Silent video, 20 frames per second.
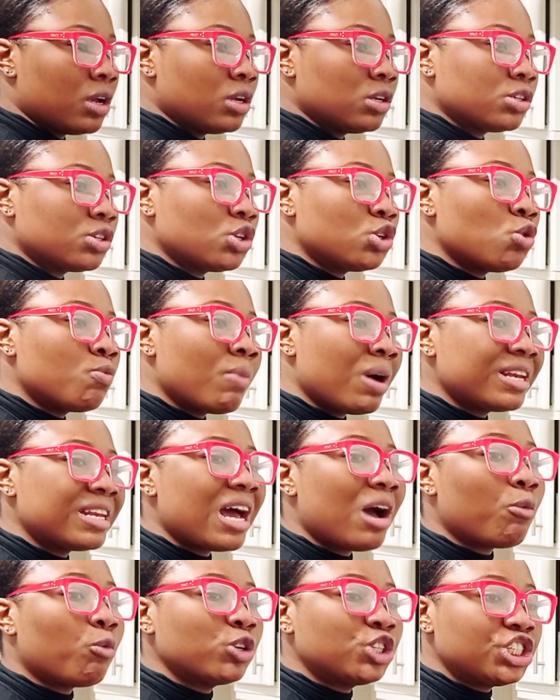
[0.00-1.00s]
So the woman
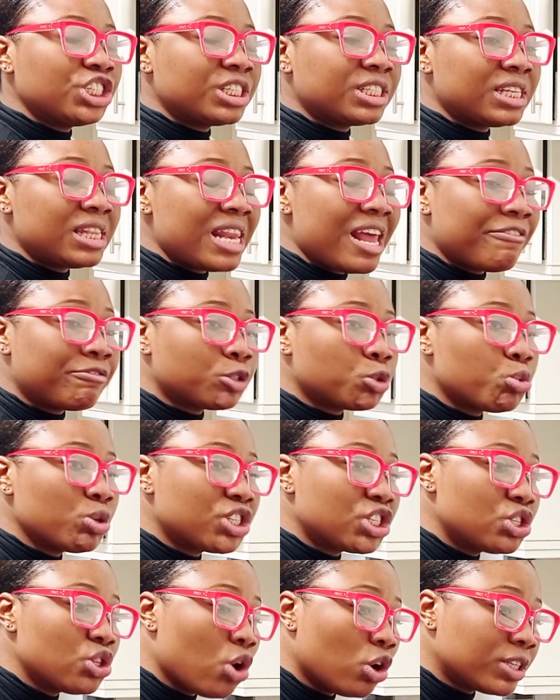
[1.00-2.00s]
now, she's left
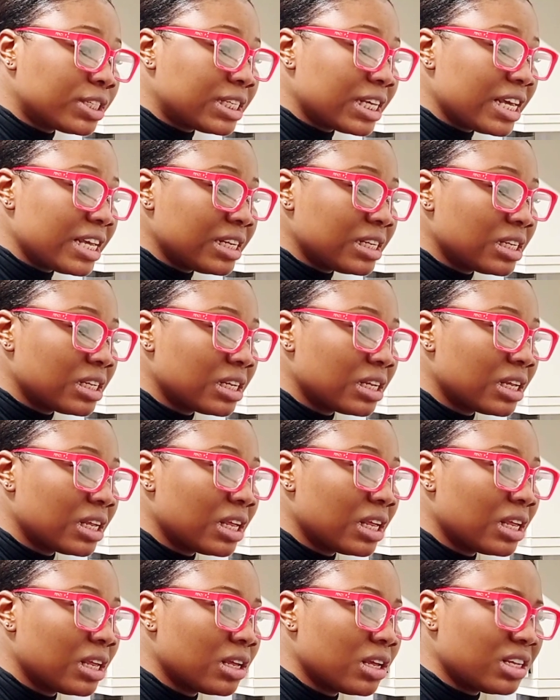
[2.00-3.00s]
with nothing.
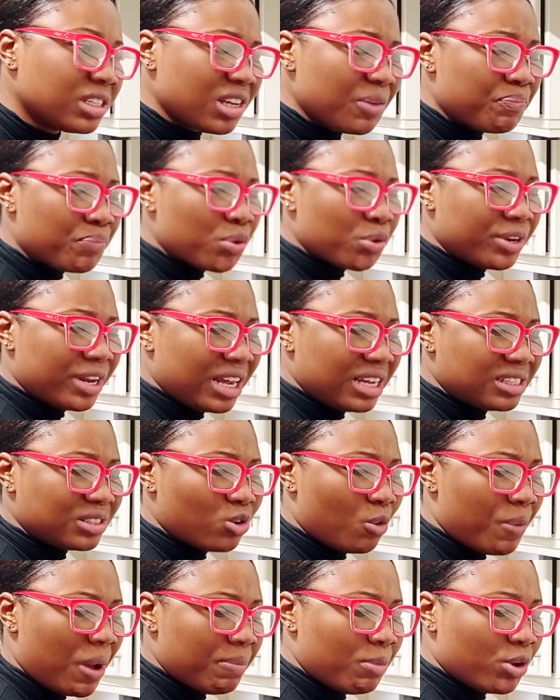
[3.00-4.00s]
Is it Prudence?
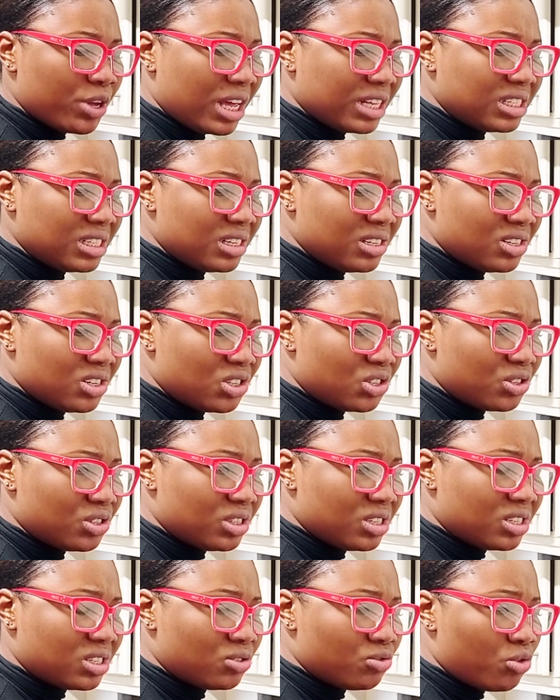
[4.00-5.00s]
Hope I'm not getting it
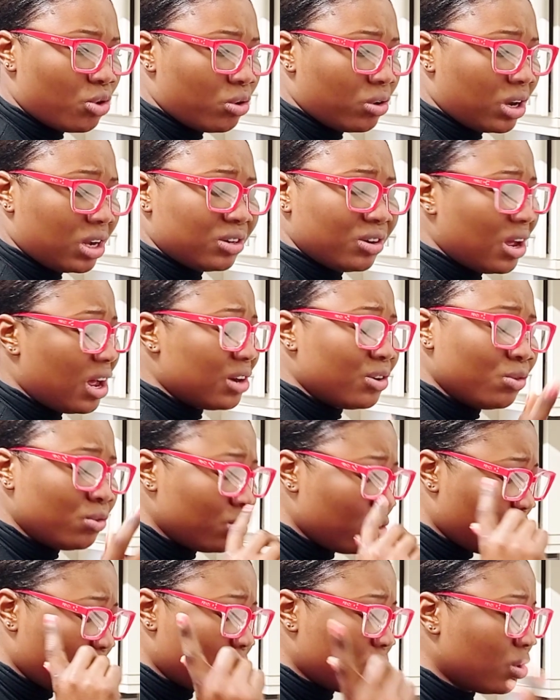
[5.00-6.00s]
this wrong. I don't
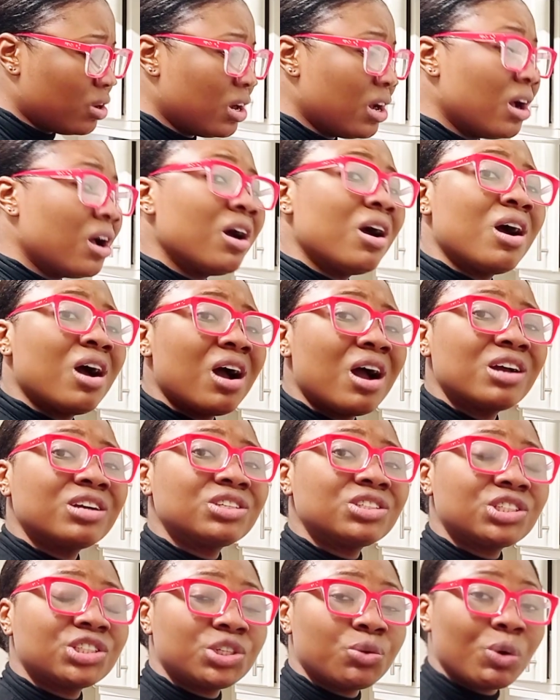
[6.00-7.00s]
know.
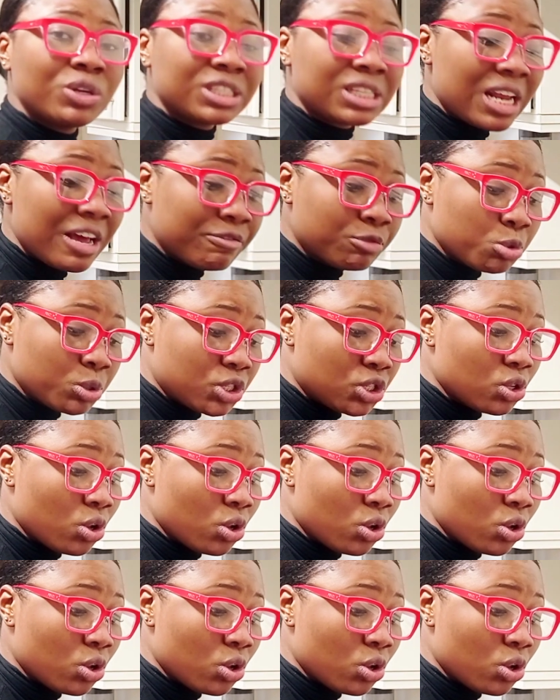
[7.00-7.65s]
She was left with